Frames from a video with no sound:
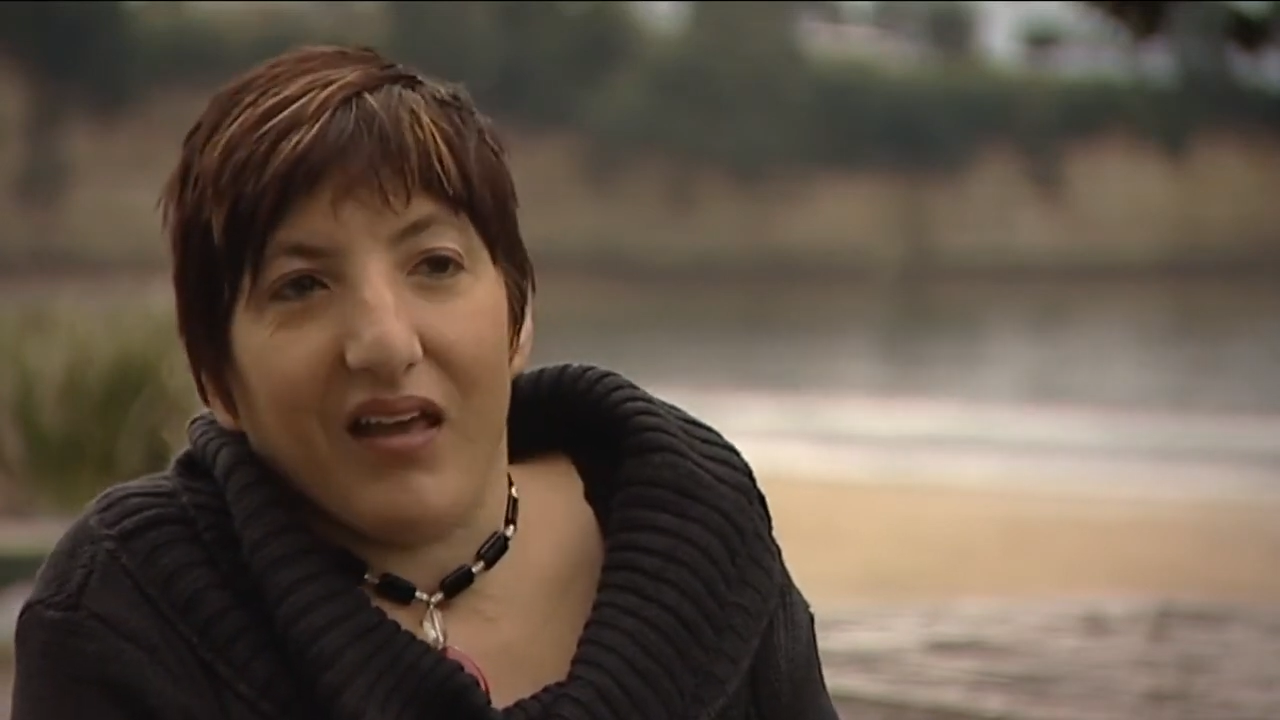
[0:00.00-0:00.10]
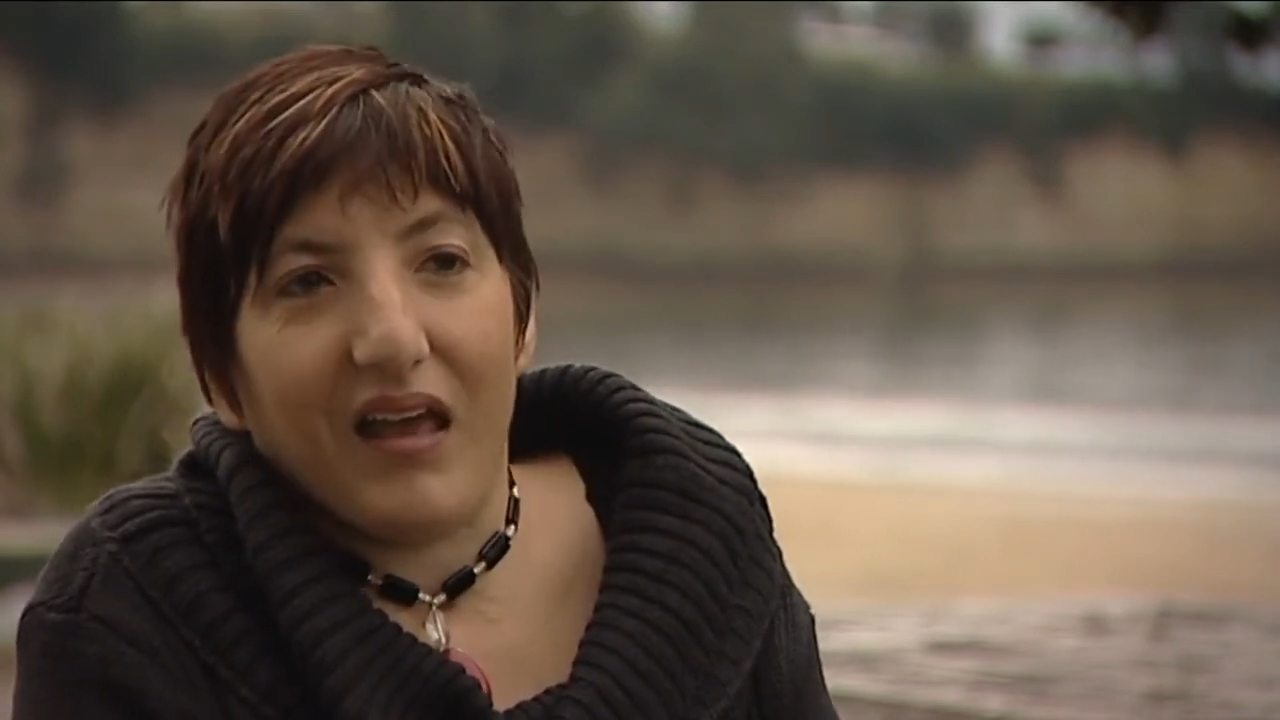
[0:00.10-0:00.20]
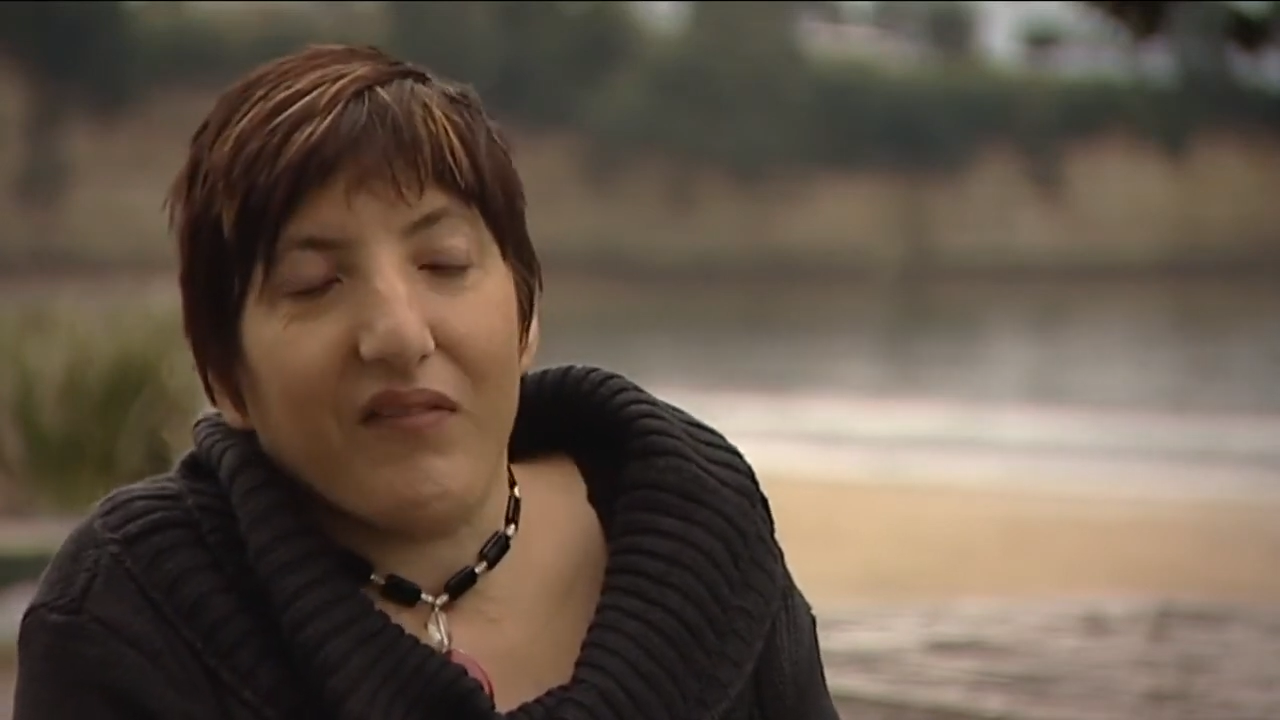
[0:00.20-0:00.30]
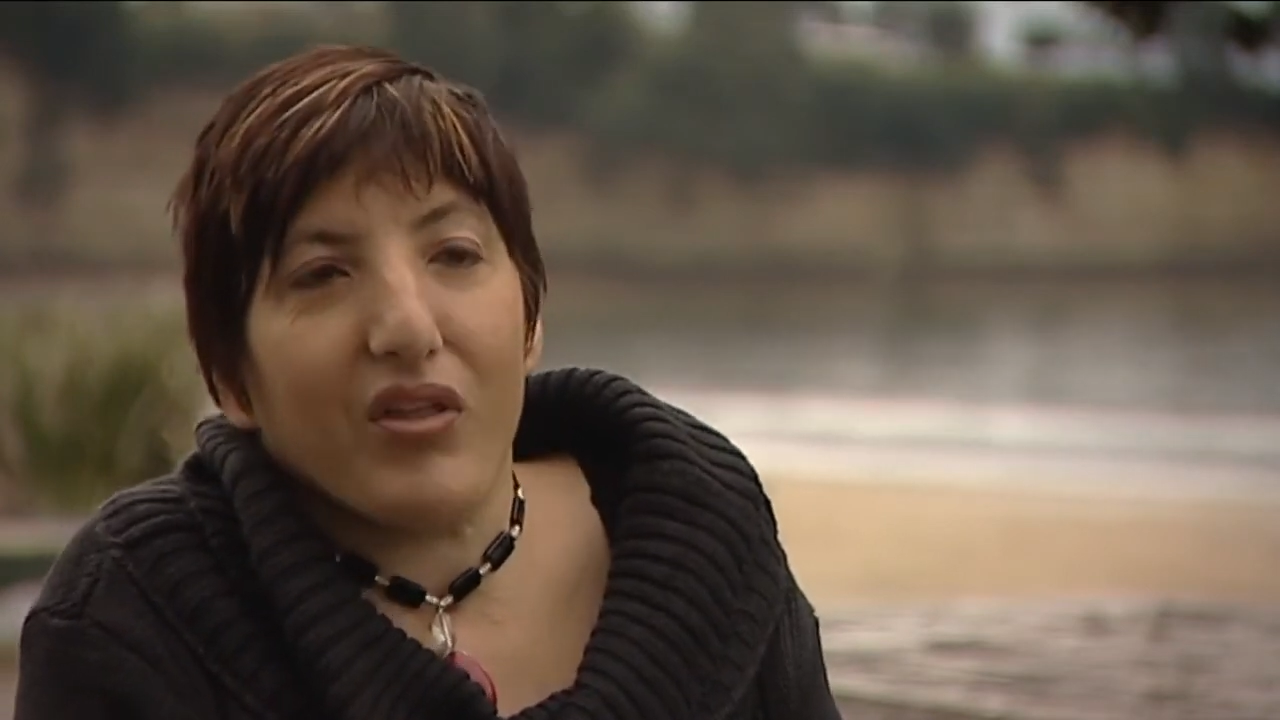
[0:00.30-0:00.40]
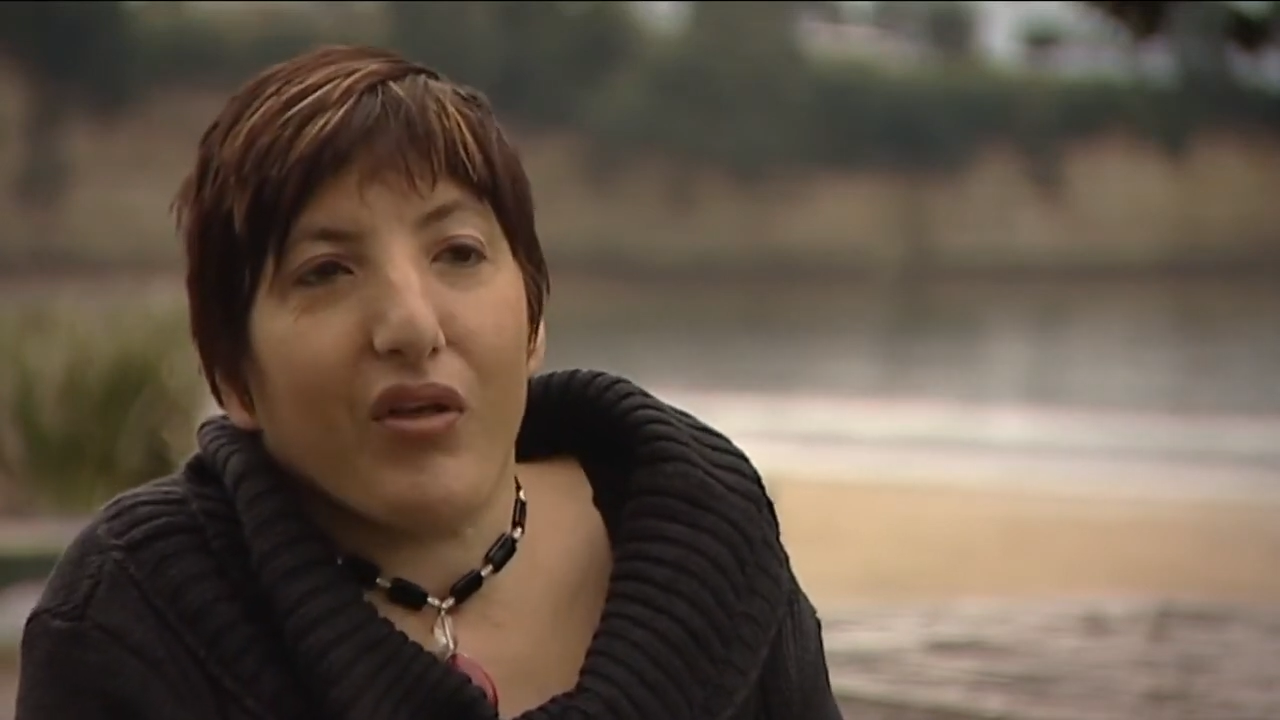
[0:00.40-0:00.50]

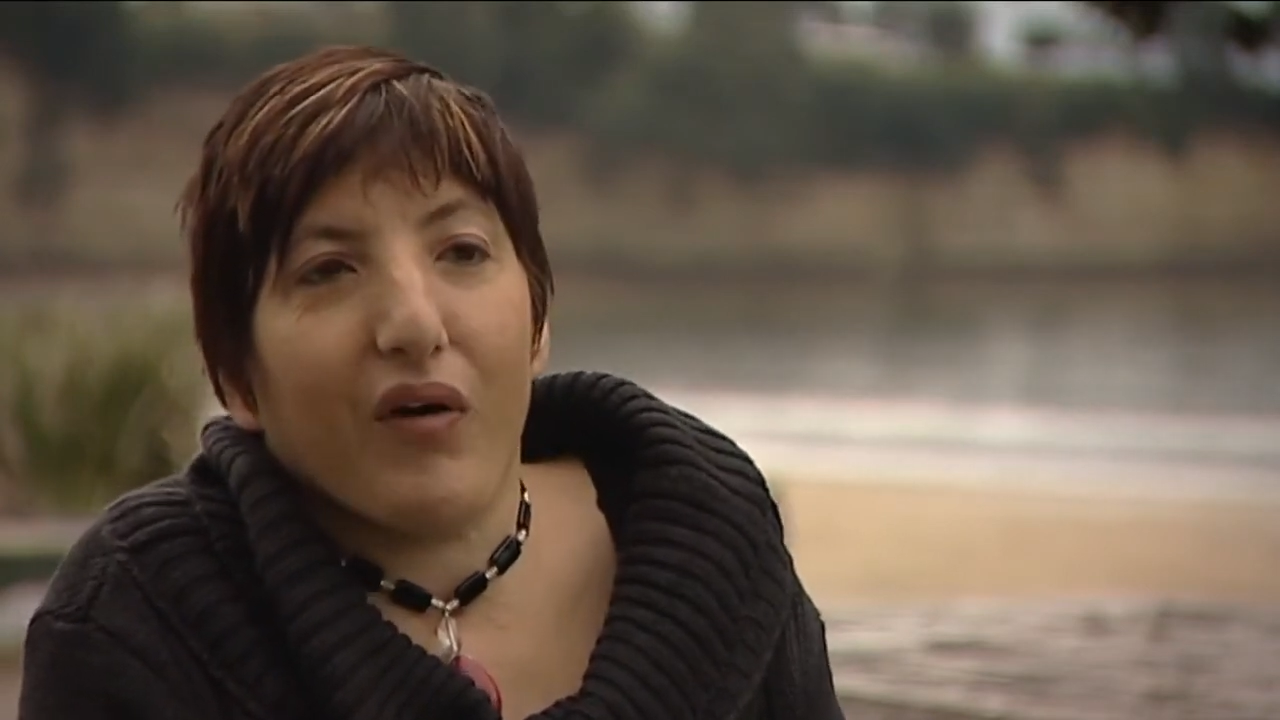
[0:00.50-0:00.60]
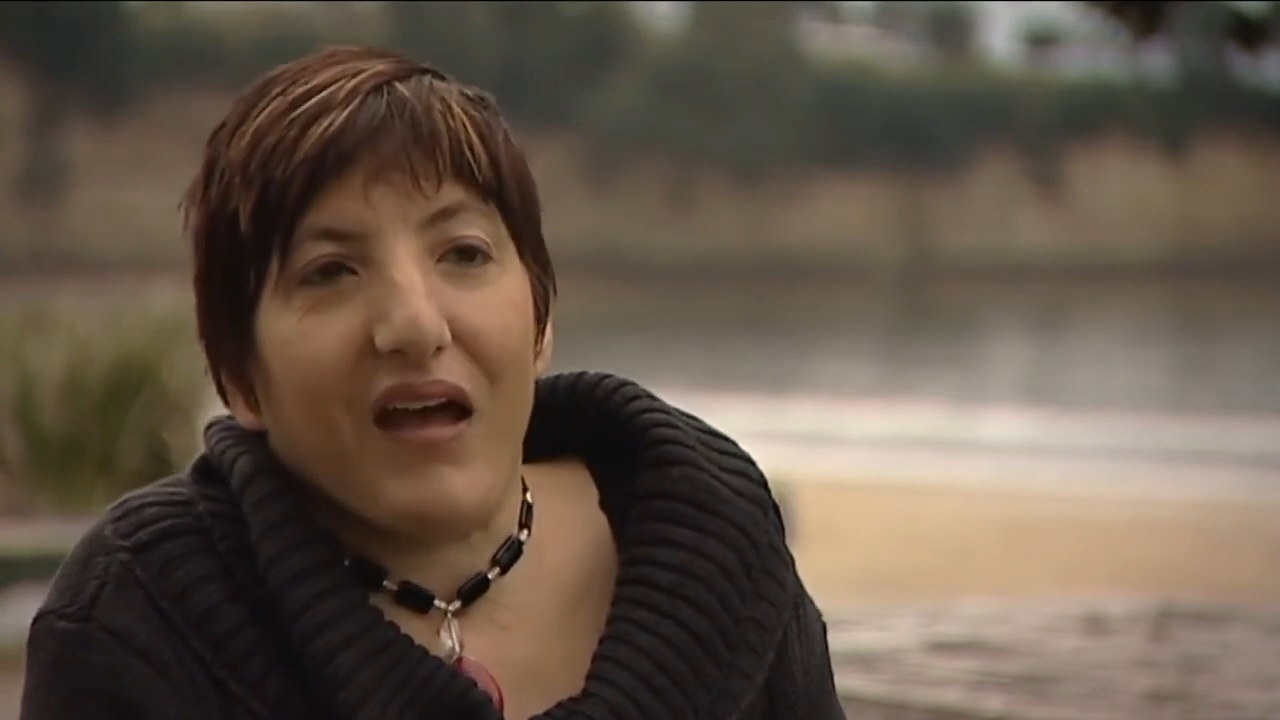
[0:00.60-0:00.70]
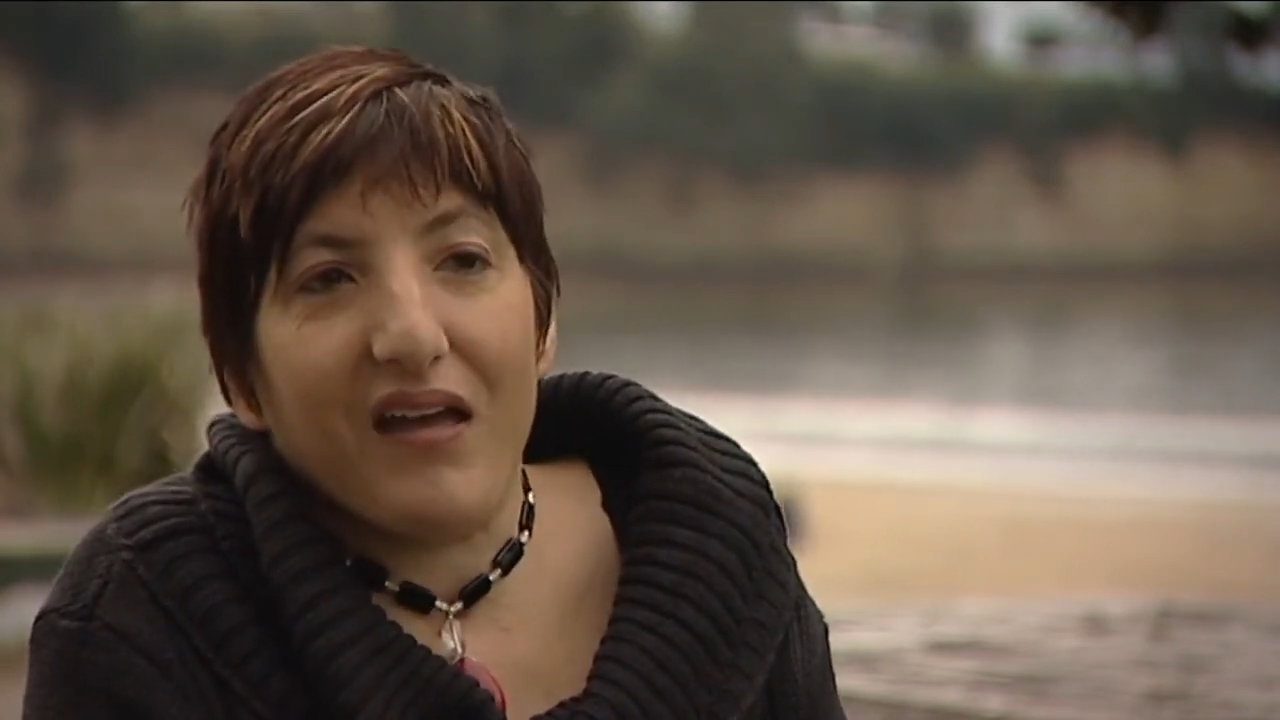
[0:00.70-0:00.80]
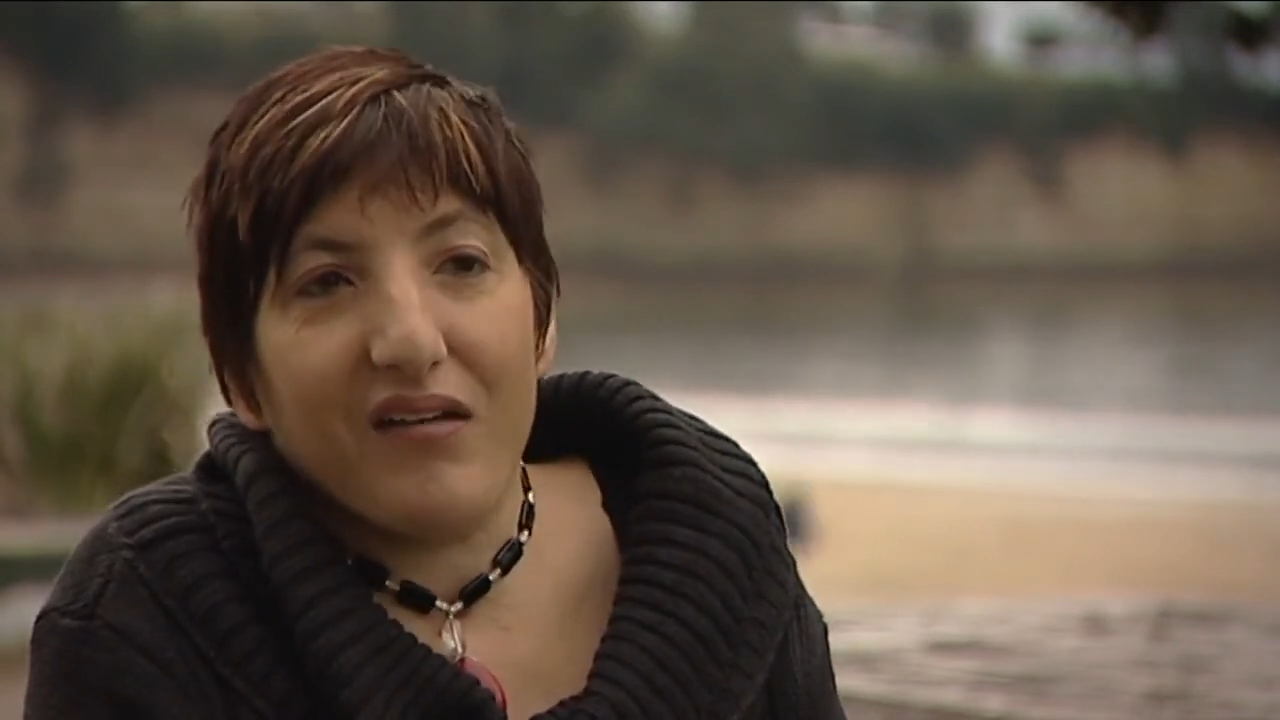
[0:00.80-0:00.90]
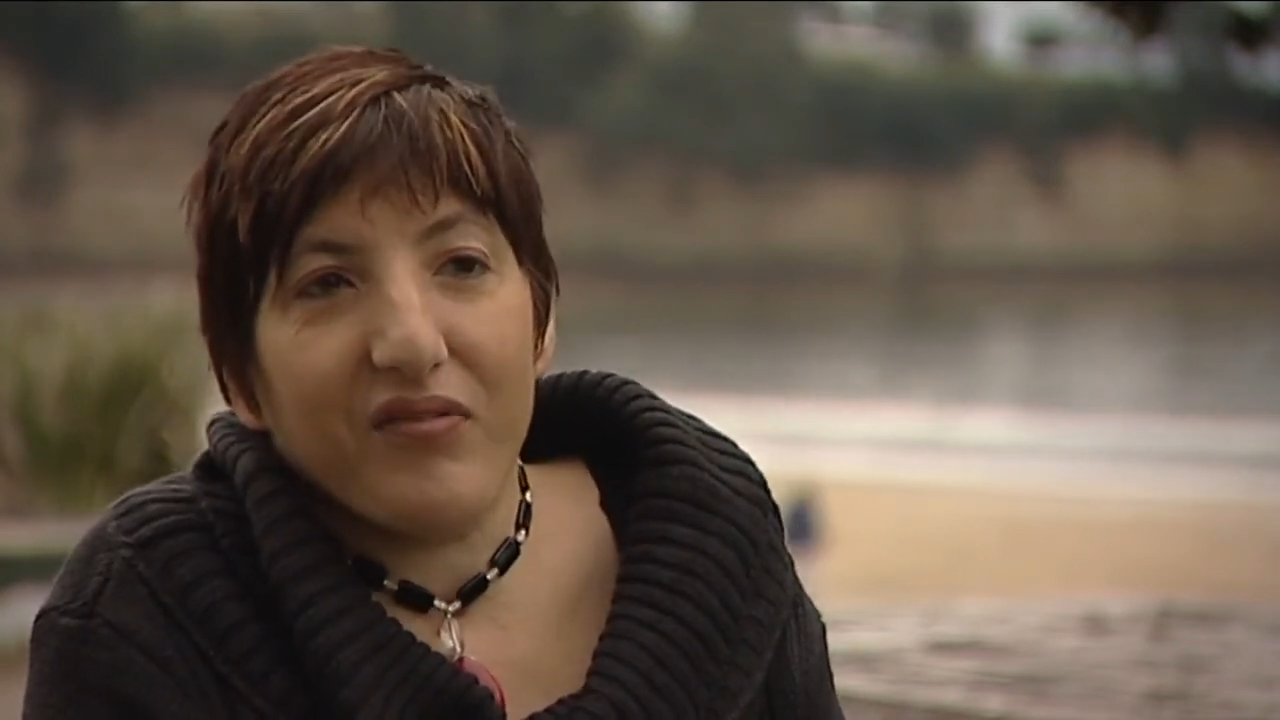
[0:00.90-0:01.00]
even though I
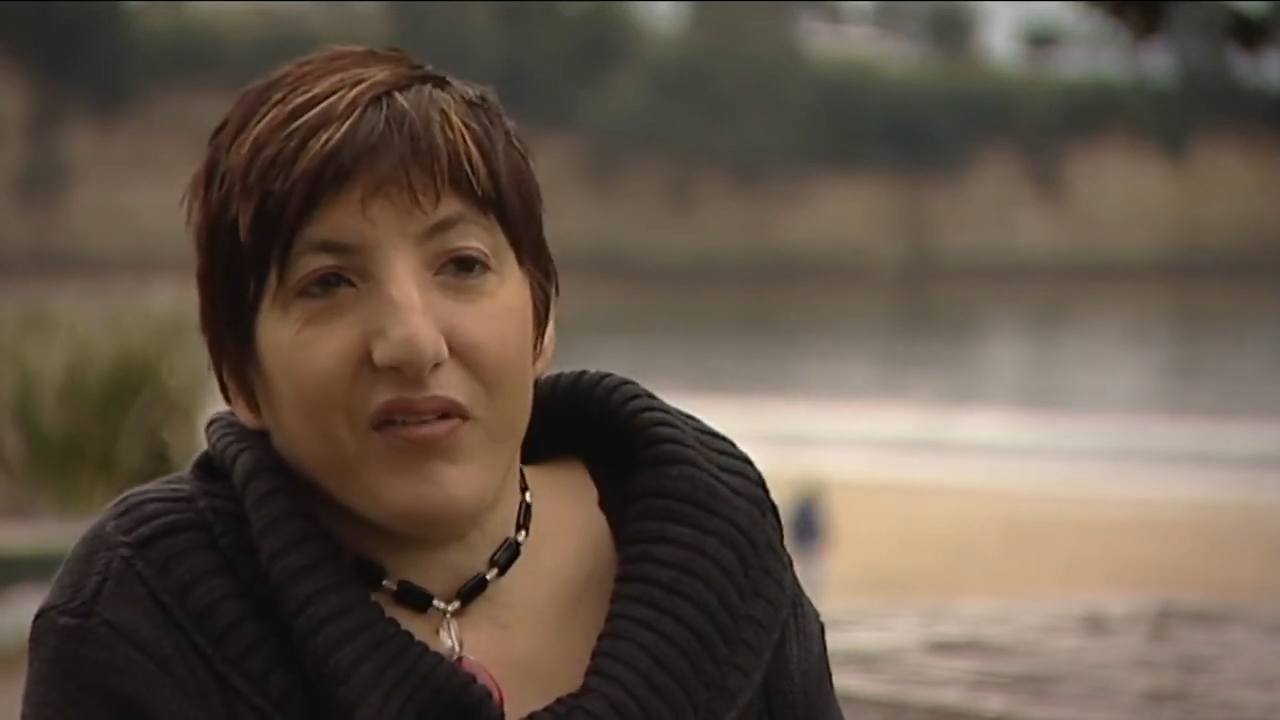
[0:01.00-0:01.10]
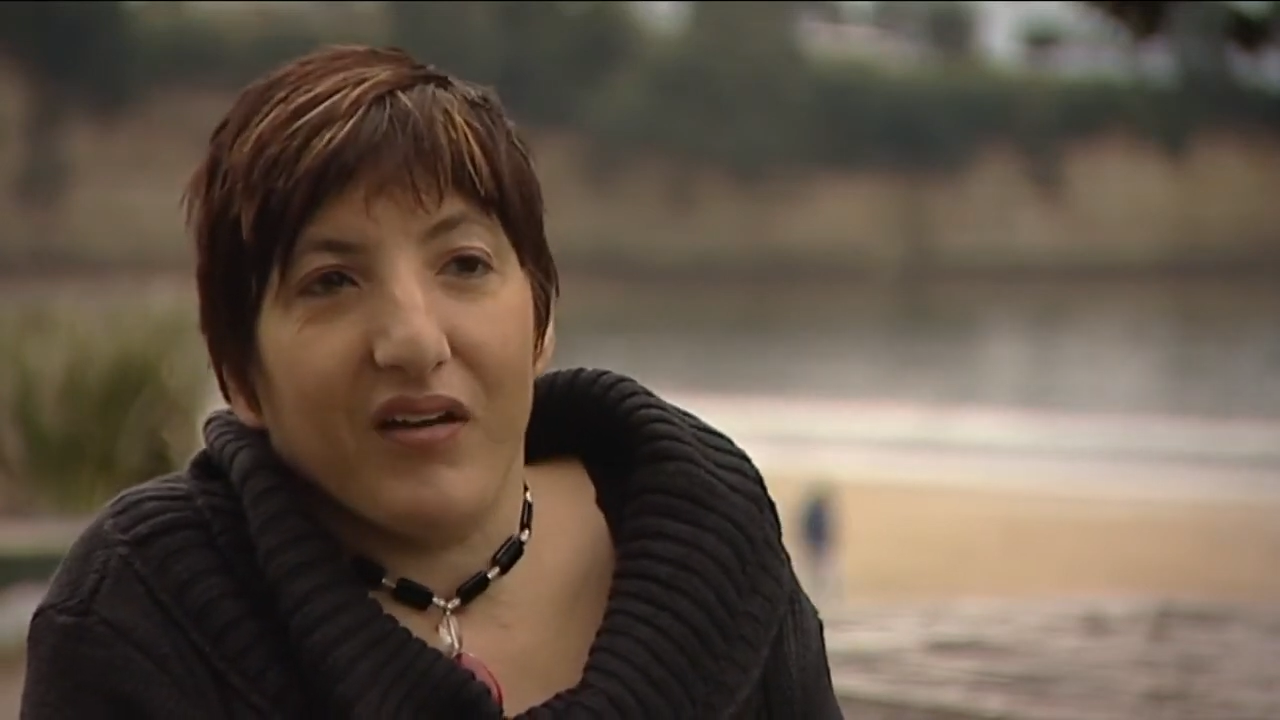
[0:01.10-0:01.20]
have